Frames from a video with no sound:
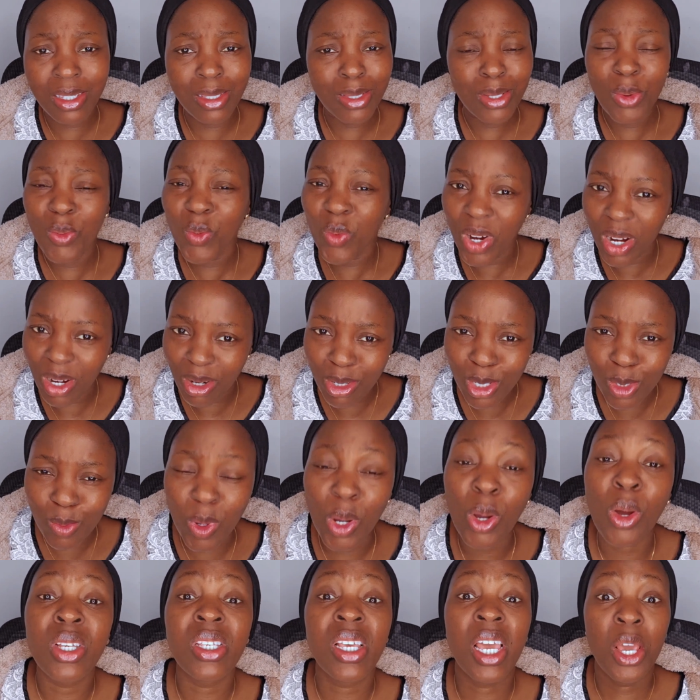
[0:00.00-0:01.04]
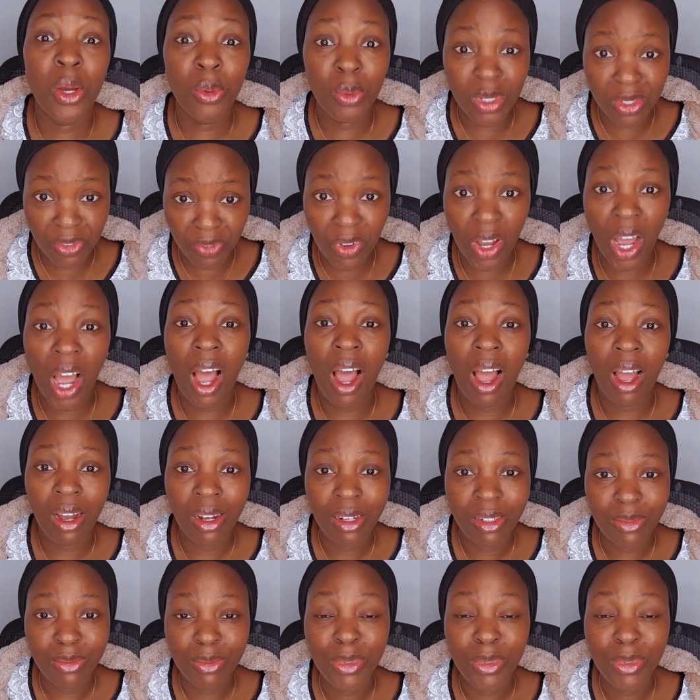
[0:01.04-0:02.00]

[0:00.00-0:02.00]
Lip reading: This is somewhere else because it was far.